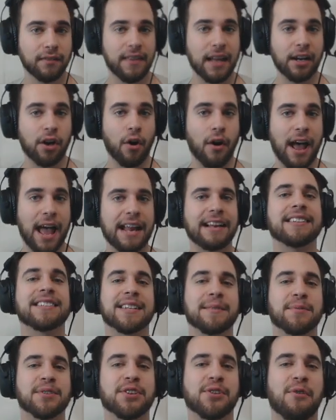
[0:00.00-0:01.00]
then go ahead and
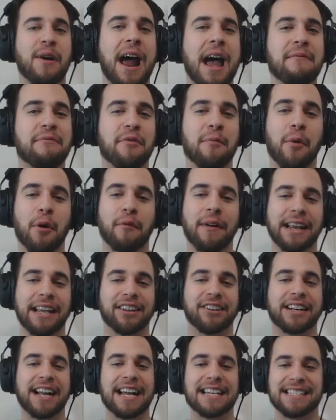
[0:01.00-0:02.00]
subscribe for more
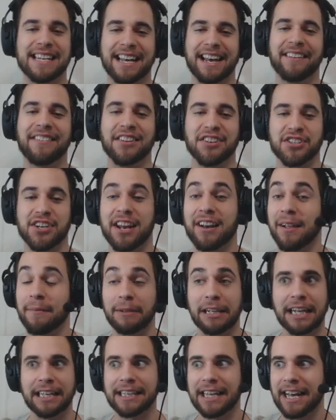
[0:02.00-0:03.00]
regular content on the channel.
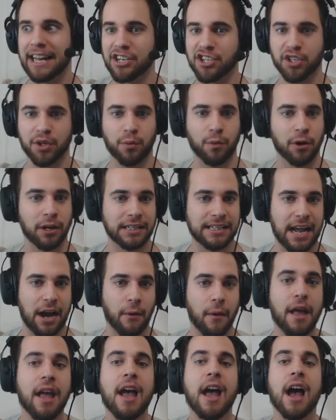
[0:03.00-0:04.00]
I'm glad that actually worked
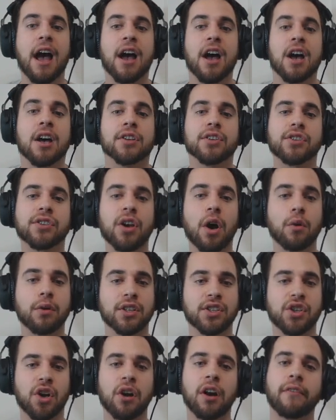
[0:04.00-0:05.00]
out. So
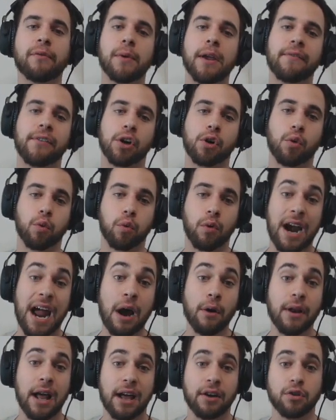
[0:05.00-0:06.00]
to start off, we have a
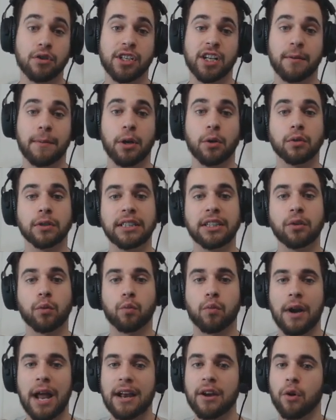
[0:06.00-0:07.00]
Groudon who's going to be holding the
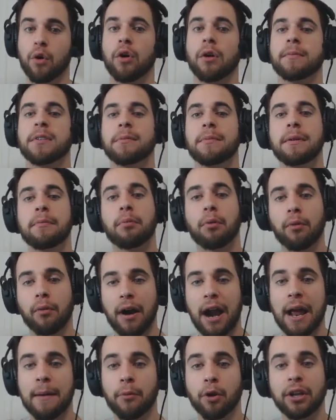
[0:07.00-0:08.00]
red orb to be
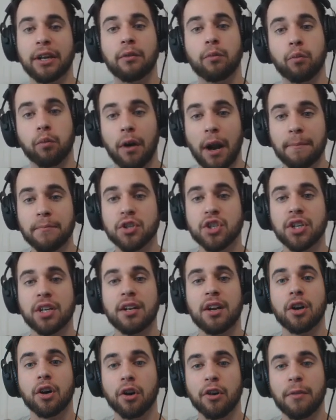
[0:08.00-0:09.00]
Primal,
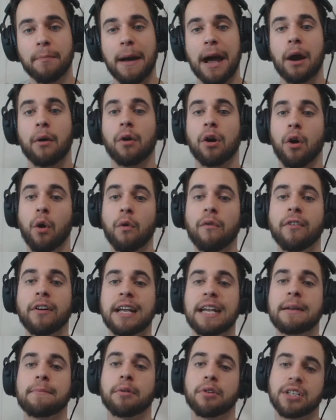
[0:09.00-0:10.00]
Eruption, Earth Power,
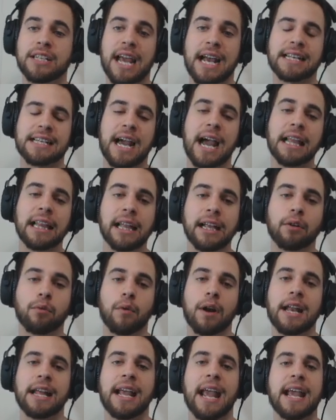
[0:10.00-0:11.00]
Overheat, Protect. I like
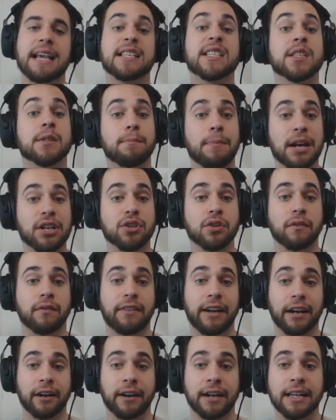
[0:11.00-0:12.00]
running a special
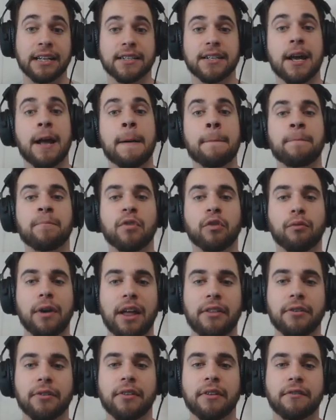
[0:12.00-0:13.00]
variant
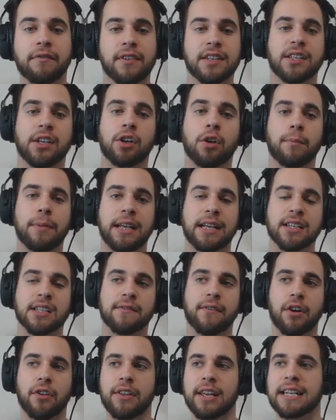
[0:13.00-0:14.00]
rather than physical because
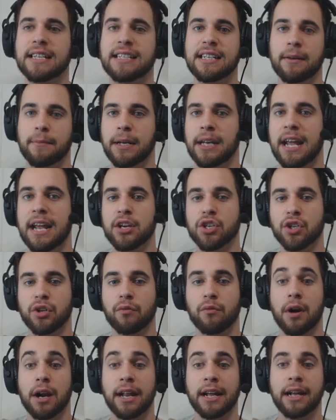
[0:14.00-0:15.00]
of all the
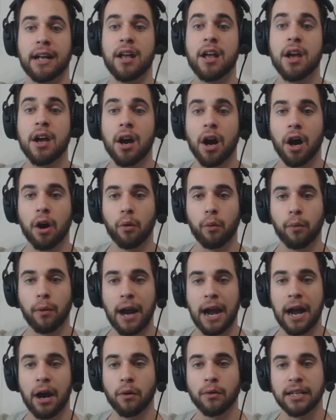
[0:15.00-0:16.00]
intimidation running
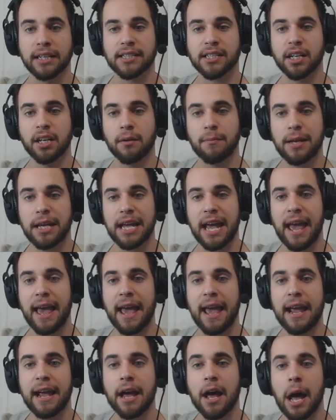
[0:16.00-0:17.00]
around. It's going to be
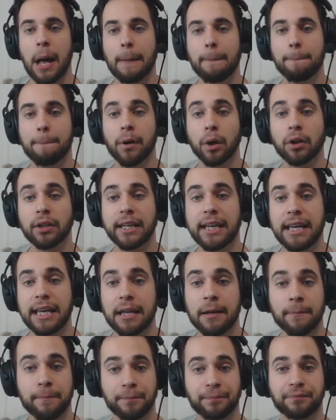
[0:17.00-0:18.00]
a
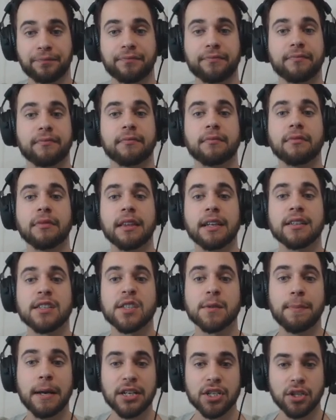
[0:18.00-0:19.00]
bulky
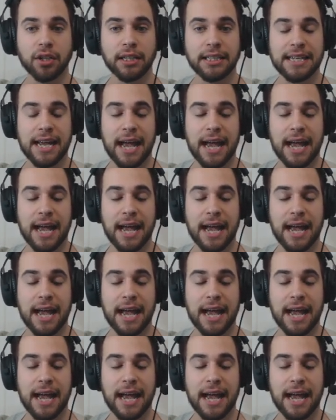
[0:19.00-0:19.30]
special